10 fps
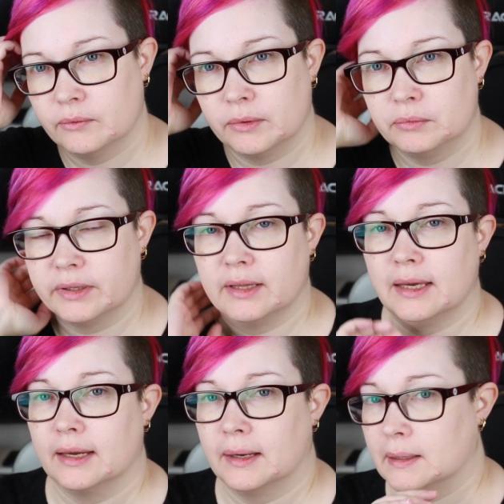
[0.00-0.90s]
with
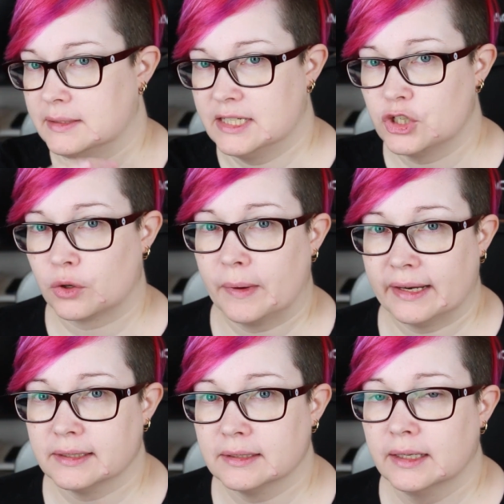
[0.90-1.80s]
the digital
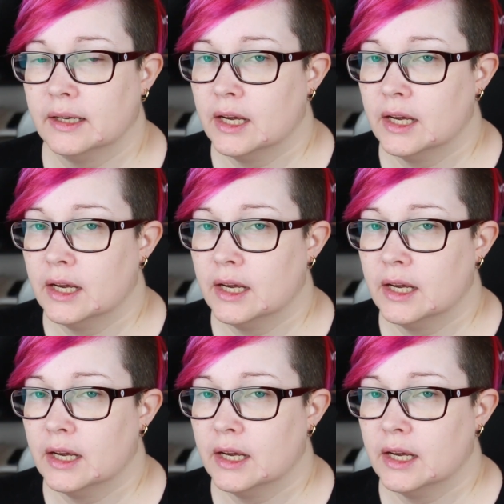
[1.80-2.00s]
pattern,